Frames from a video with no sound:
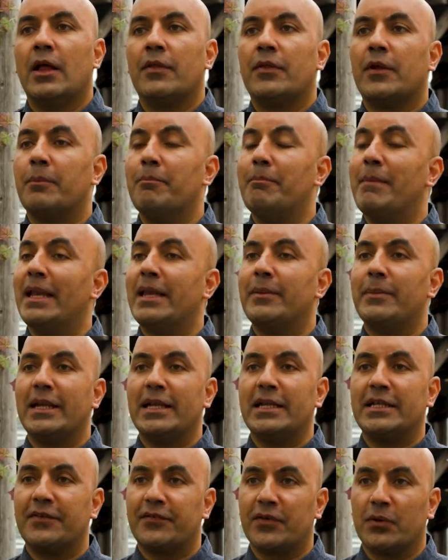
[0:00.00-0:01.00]
There are many,
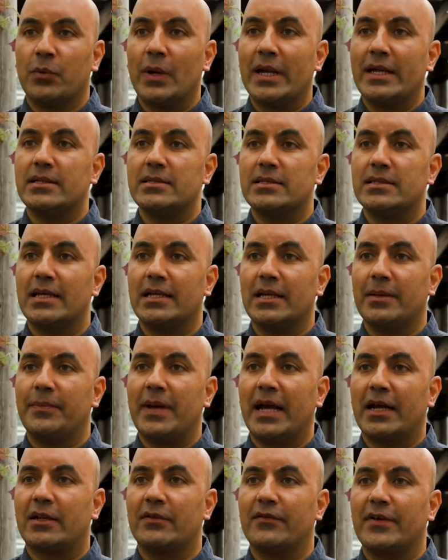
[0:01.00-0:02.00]
many different ways that
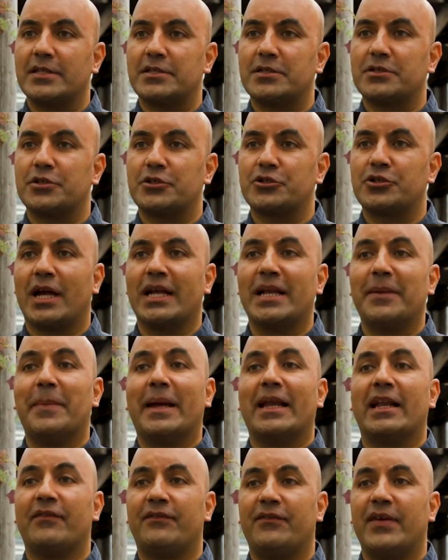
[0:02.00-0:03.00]
impact investors are trying to
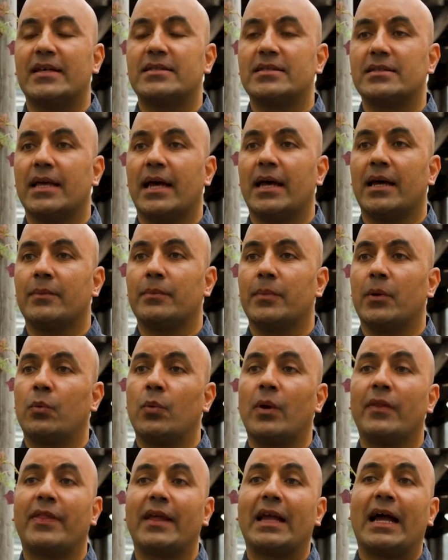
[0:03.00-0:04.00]
manifest that, but
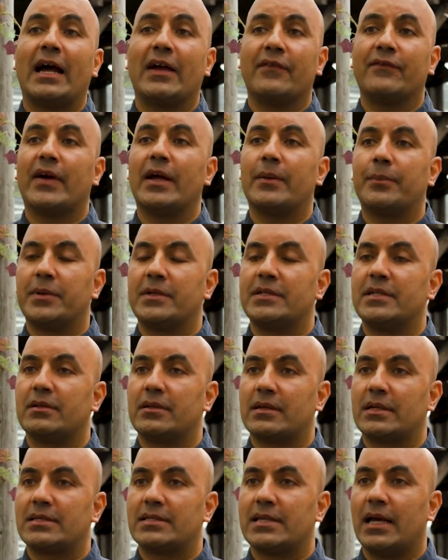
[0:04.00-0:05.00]
one thing I find
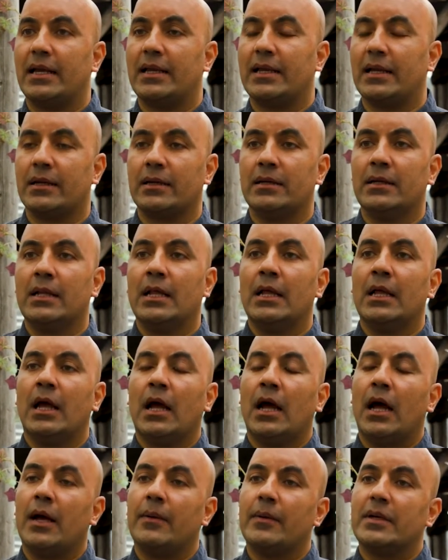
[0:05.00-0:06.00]
particularly exciting
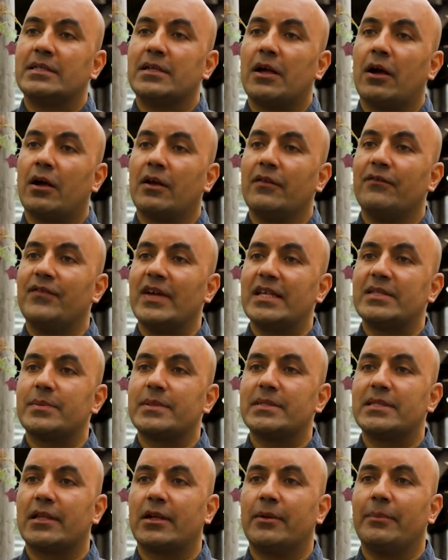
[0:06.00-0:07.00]
um, is, are
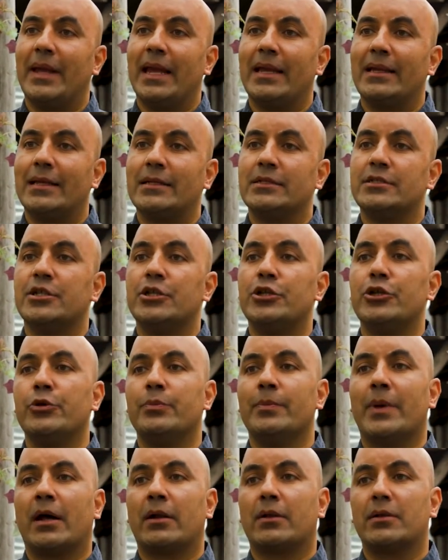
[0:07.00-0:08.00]
investments that are made into new
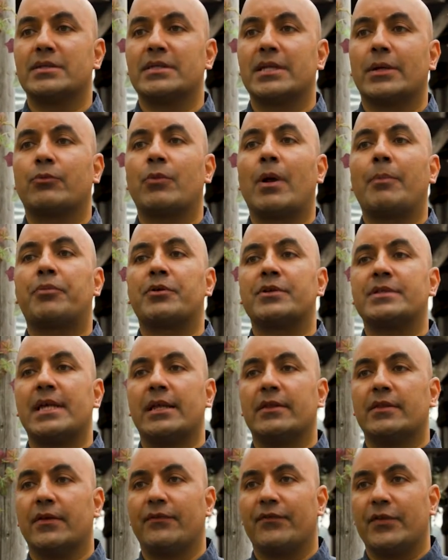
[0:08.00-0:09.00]
models that
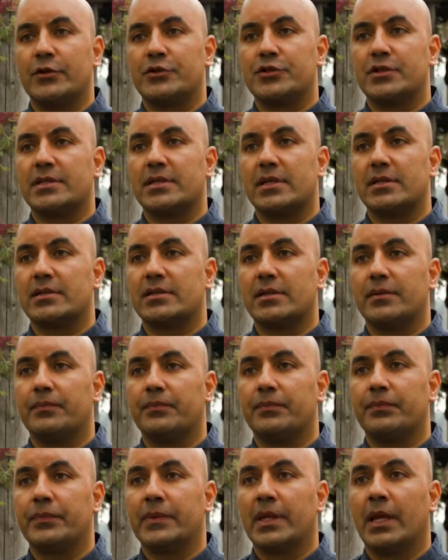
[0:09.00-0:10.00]
represent the future system.
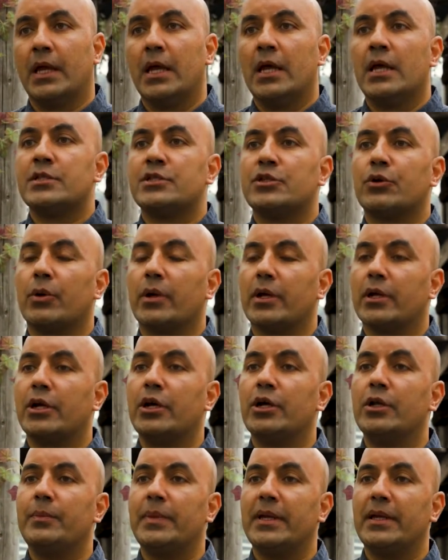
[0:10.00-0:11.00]
So it
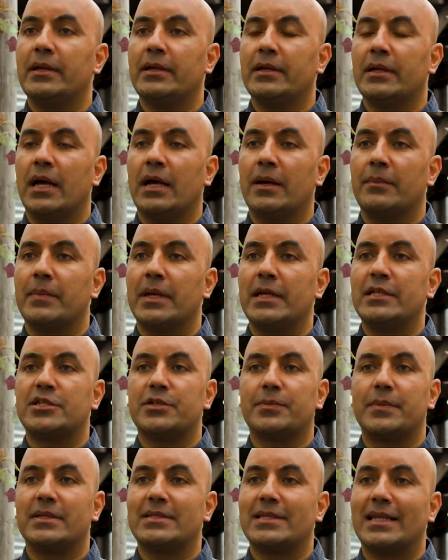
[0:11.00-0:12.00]
could be um,
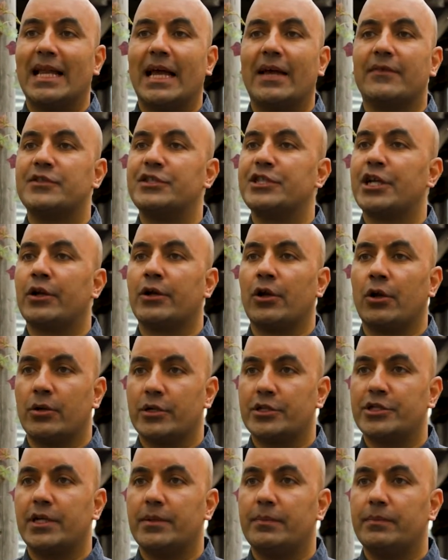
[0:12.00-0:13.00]
instruments that have shared
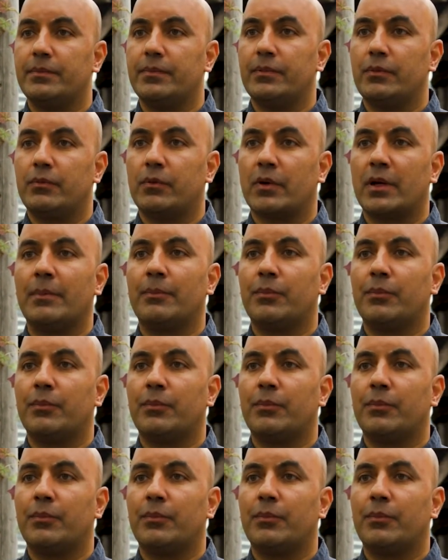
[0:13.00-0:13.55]
ownership, where